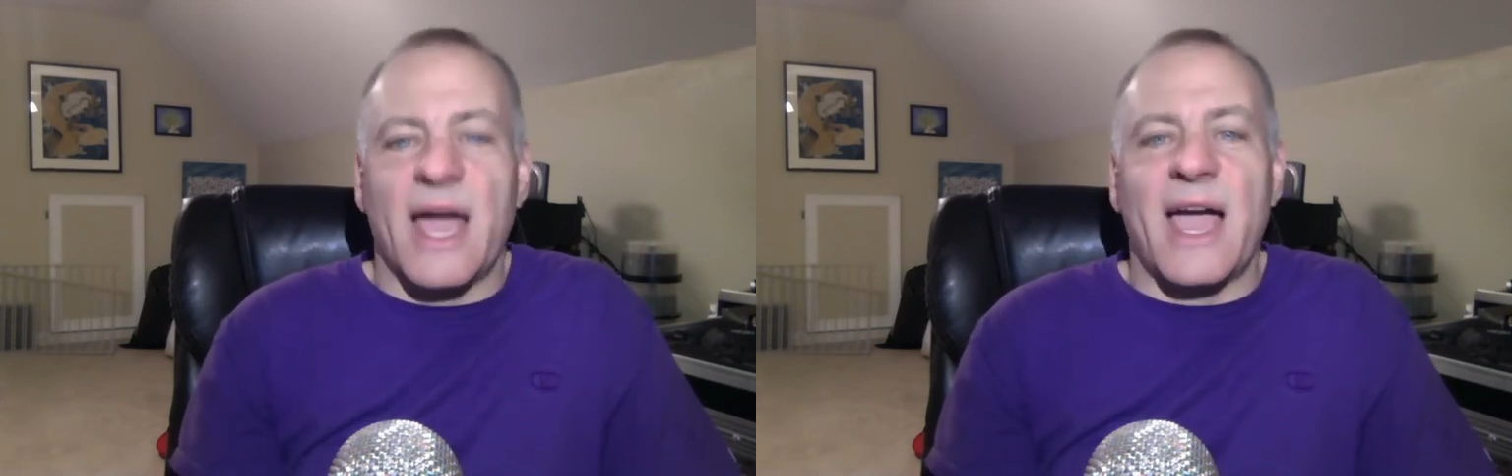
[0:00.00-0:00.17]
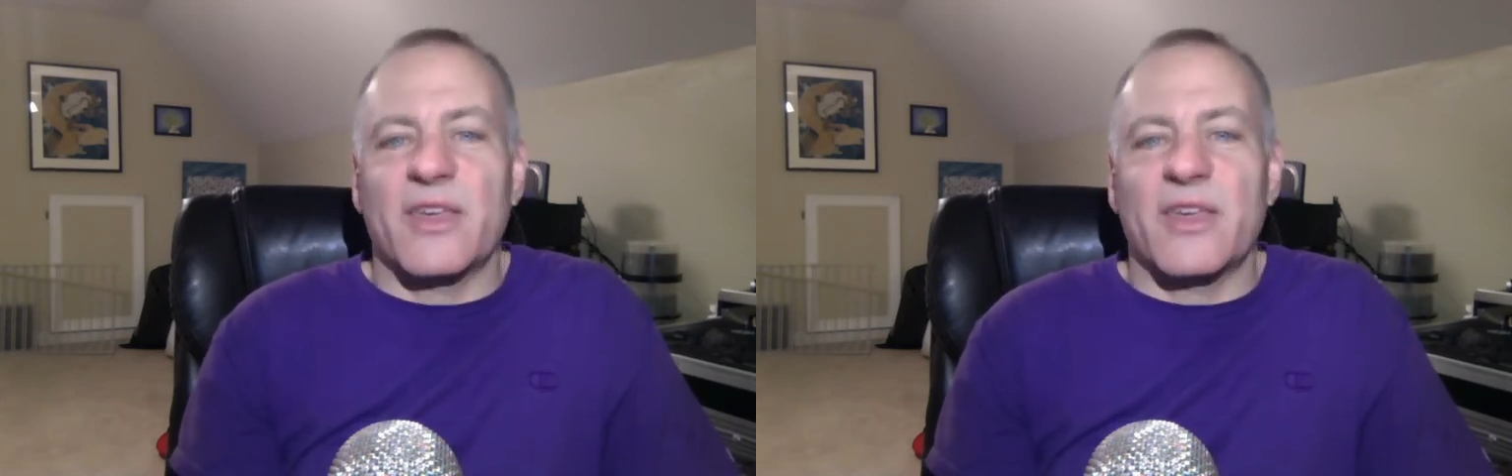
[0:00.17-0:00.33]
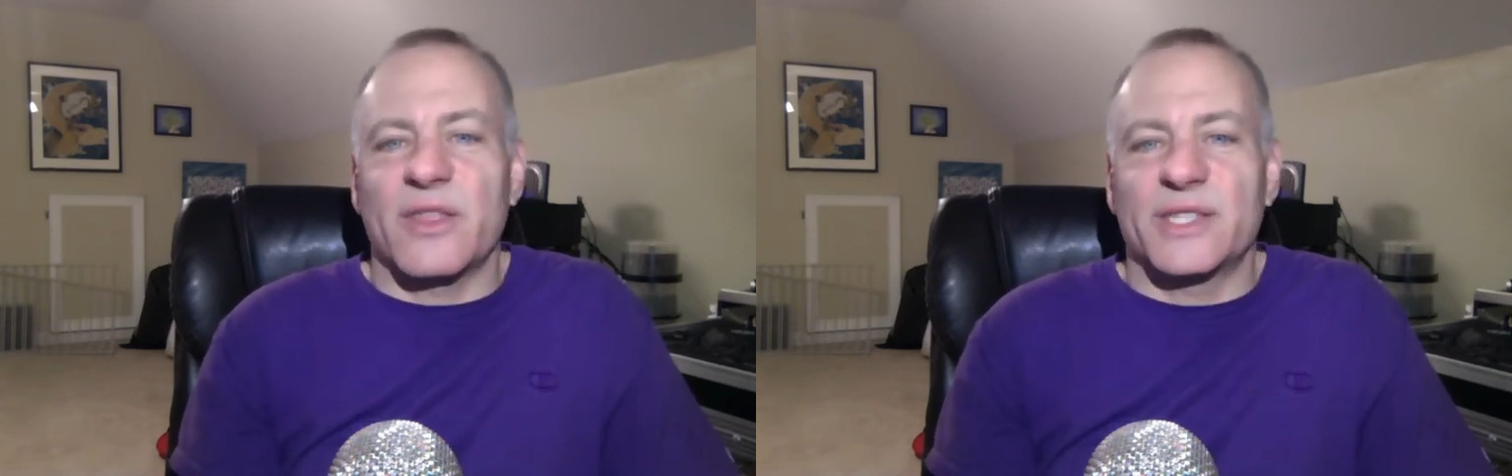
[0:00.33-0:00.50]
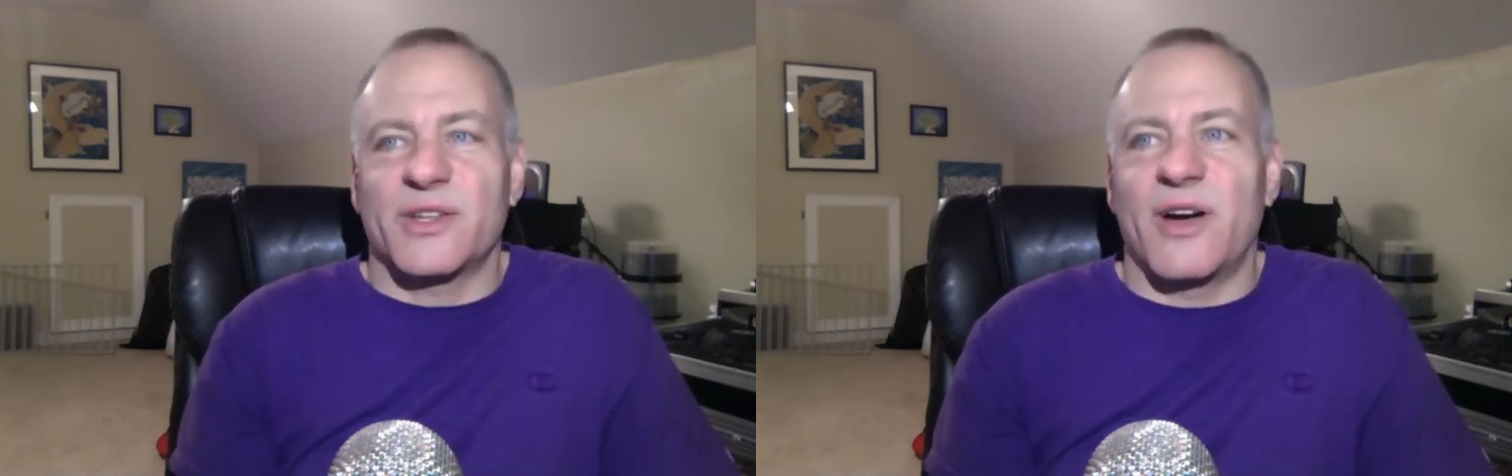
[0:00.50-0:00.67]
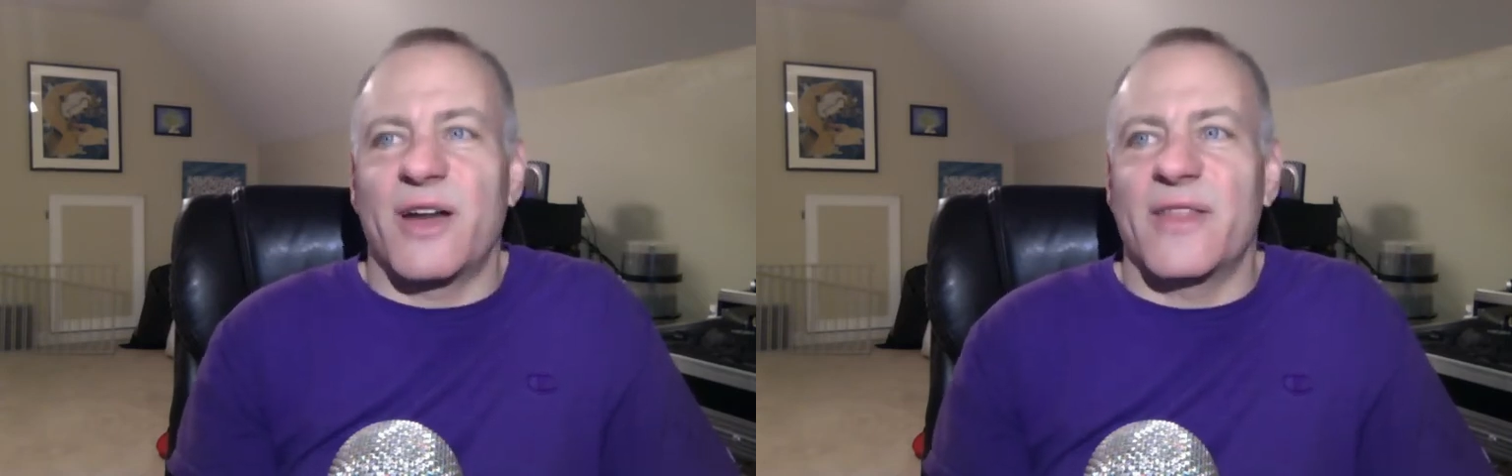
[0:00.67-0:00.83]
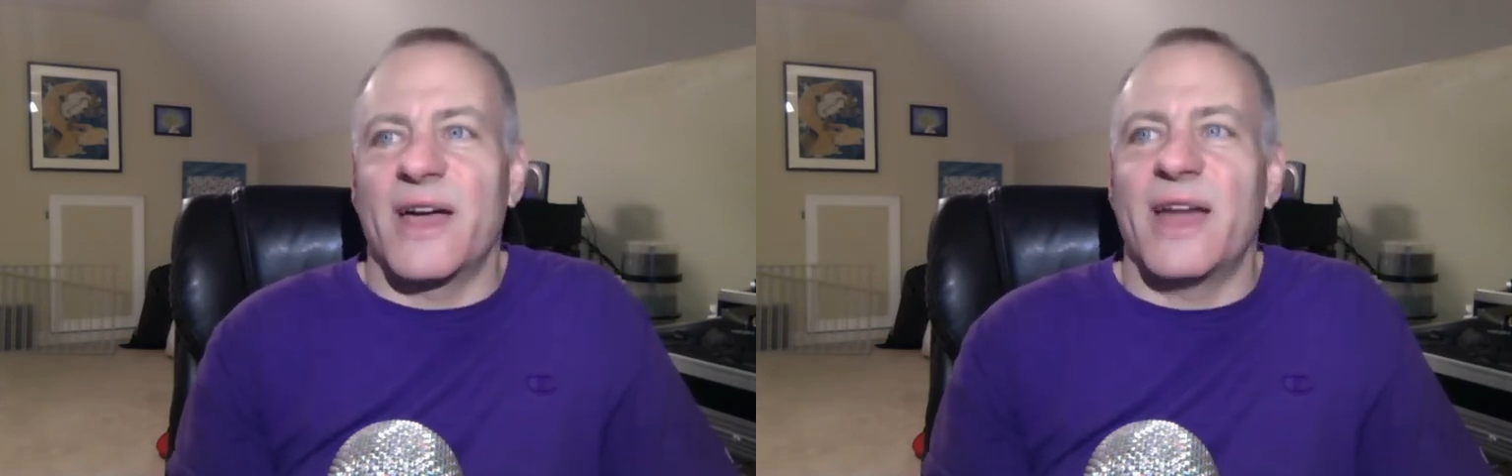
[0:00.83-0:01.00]
I actually
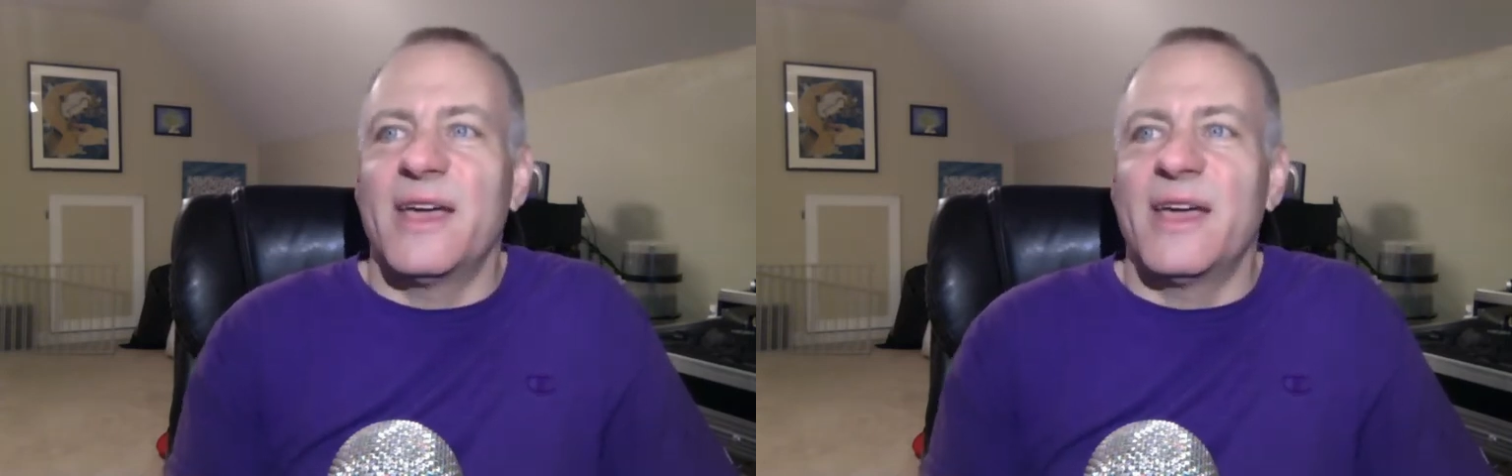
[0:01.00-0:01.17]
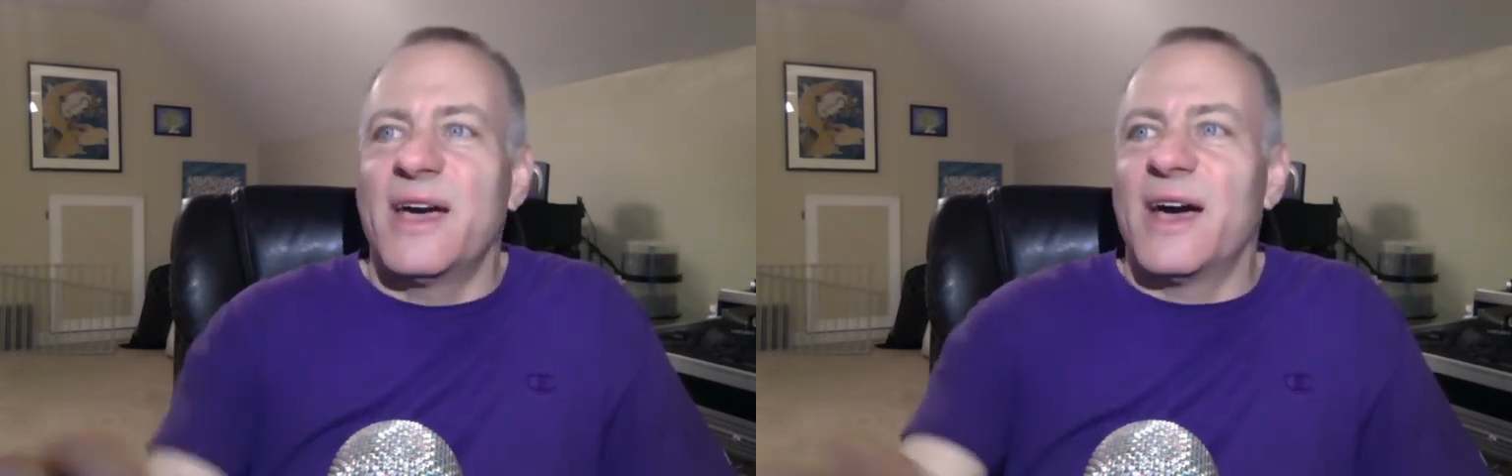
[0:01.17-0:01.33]
saw that. I